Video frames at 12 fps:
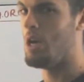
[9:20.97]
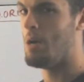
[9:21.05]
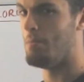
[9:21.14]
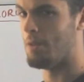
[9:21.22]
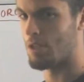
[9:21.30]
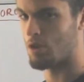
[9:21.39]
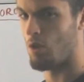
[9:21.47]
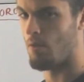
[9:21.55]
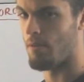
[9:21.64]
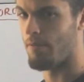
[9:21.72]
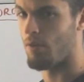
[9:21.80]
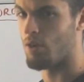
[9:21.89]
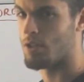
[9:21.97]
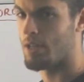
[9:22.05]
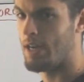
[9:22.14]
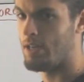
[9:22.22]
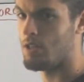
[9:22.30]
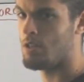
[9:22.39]
But let's go over the first
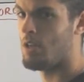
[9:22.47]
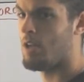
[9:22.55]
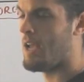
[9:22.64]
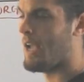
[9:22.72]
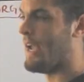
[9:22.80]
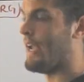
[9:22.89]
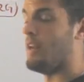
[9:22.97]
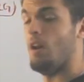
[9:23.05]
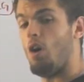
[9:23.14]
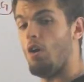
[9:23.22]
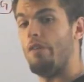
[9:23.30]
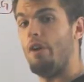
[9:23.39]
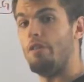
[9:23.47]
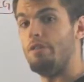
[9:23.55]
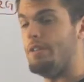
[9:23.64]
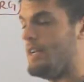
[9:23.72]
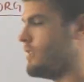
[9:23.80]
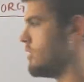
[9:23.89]
stages and all the other stages.